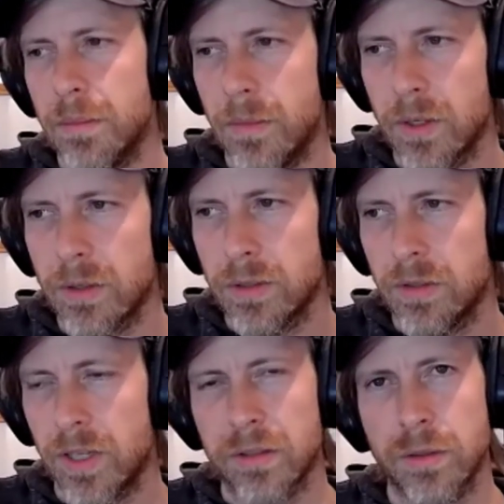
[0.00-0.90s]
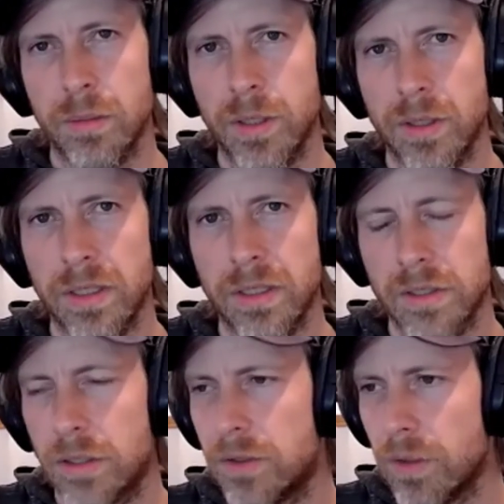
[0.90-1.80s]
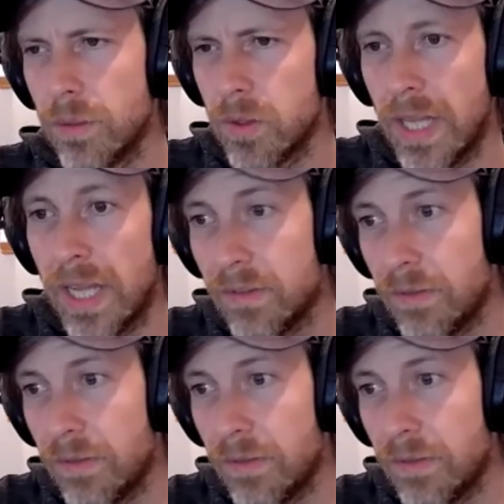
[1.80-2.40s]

all sorts of extra abilities to search from. So that's